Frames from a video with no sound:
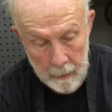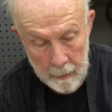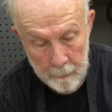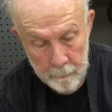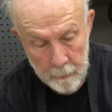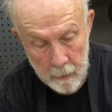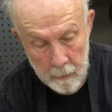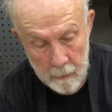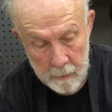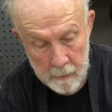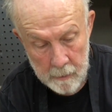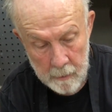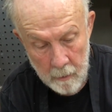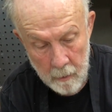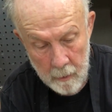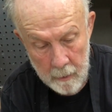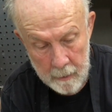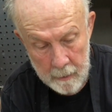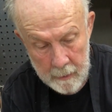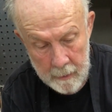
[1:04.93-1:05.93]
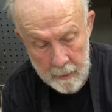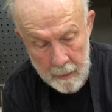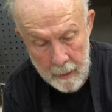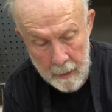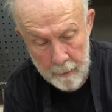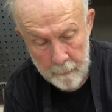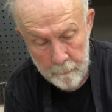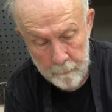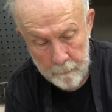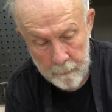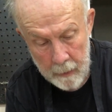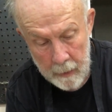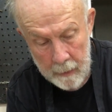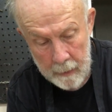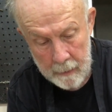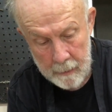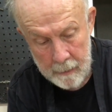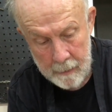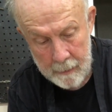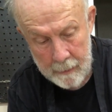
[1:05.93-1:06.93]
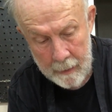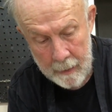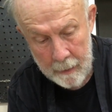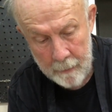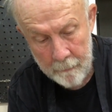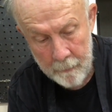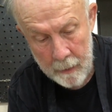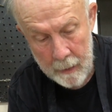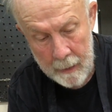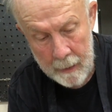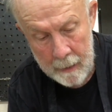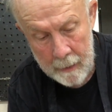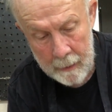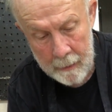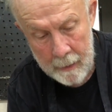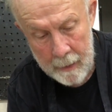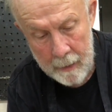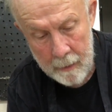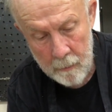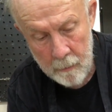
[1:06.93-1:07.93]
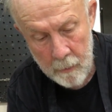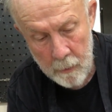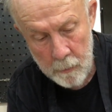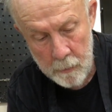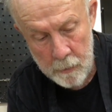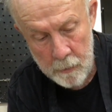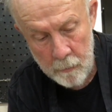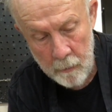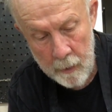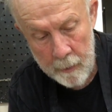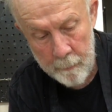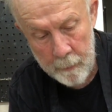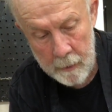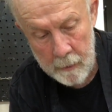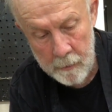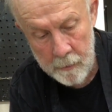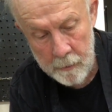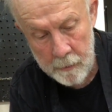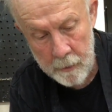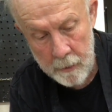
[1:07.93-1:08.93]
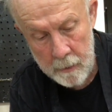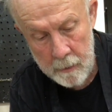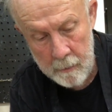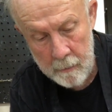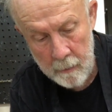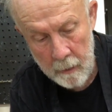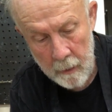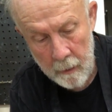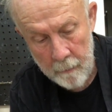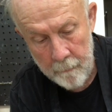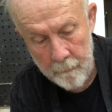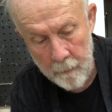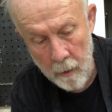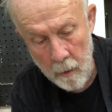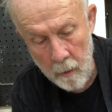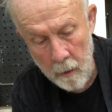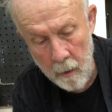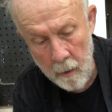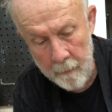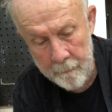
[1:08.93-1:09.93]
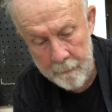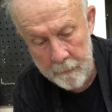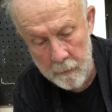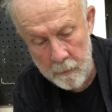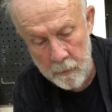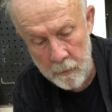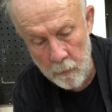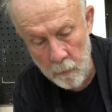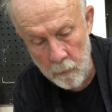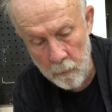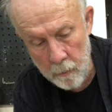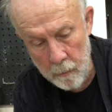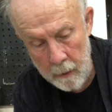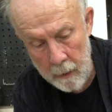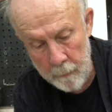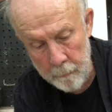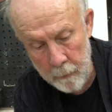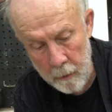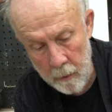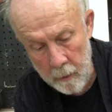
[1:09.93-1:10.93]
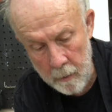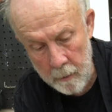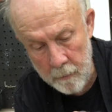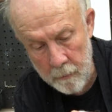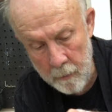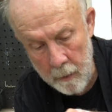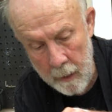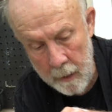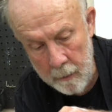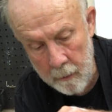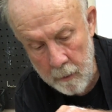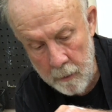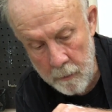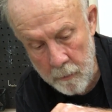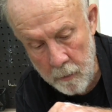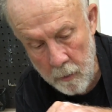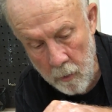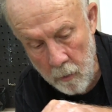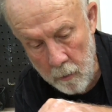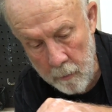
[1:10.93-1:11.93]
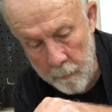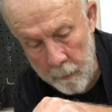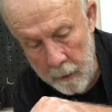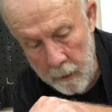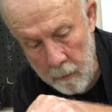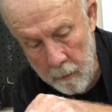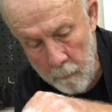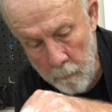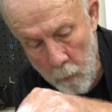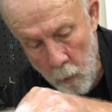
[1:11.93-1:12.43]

I'm going to start at the top, and instead of letting those trimmings just fall off the tool, I'm going to try and control them a little